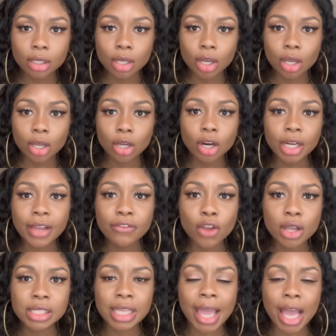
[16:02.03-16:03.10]
Girl, if you
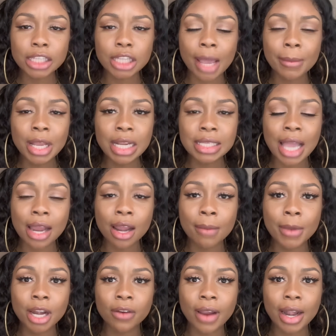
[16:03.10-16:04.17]
was Cash App me this goddamn
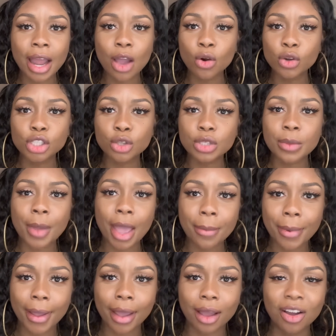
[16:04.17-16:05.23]
money right now, who's using
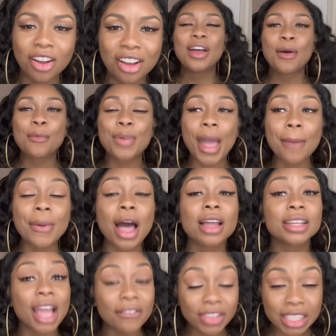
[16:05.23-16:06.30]
PayPal? PayPal
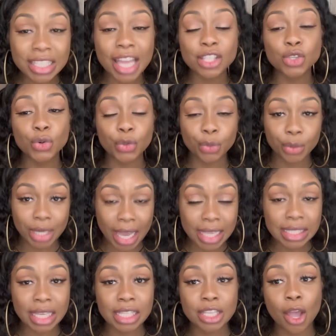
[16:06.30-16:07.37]
definitely take 2 to 3 days
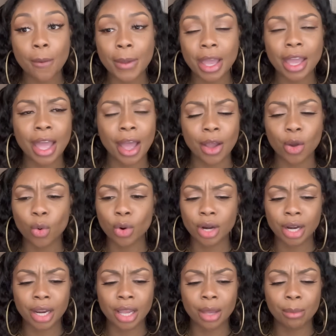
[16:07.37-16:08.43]
to get to your bank account,
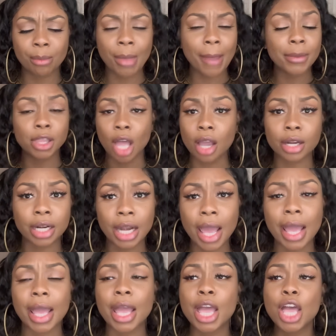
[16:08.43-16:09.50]
or maybe longer than
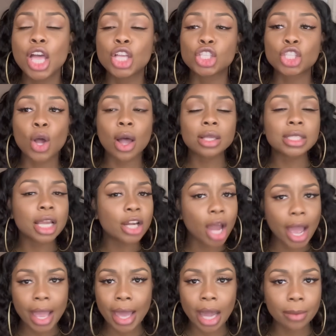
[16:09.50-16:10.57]
that. So I was like, no,
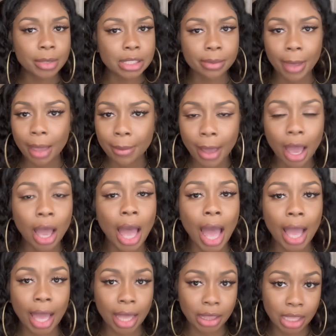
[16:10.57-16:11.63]
I ain't got a piece of PayPal.
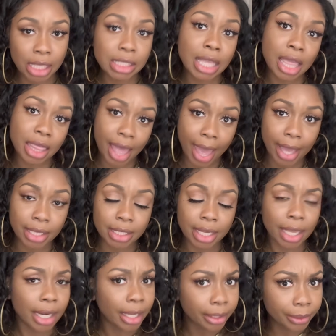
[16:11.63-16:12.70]
I got this and that.
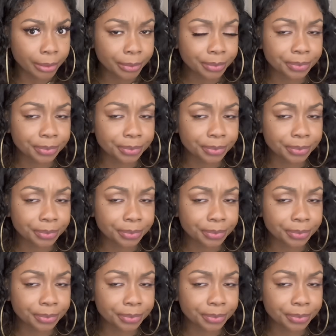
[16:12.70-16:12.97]
Hello?